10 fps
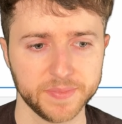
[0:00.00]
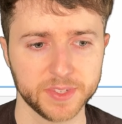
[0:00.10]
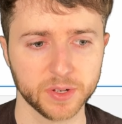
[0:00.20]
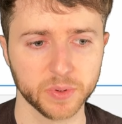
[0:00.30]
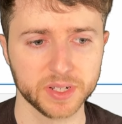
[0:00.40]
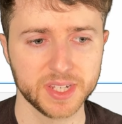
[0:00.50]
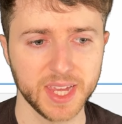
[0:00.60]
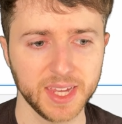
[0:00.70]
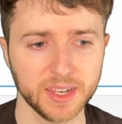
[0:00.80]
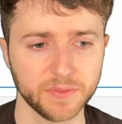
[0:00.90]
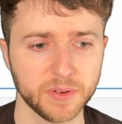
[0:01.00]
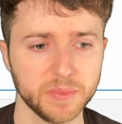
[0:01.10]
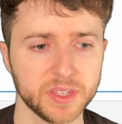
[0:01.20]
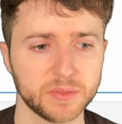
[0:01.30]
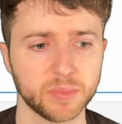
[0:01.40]
So we're taking it from
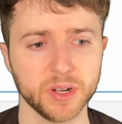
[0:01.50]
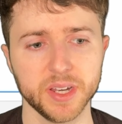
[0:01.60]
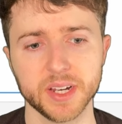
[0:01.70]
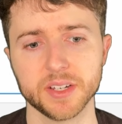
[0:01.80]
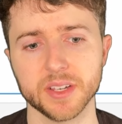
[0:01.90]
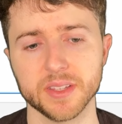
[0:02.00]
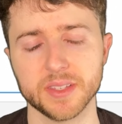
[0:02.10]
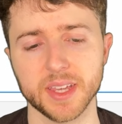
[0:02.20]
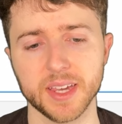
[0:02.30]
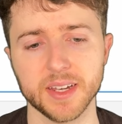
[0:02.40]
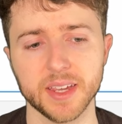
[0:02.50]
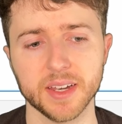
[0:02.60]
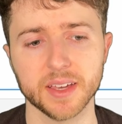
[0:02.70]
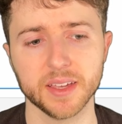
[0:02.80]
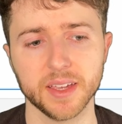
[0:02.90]
this predictions
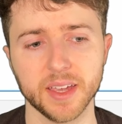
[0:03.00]
AData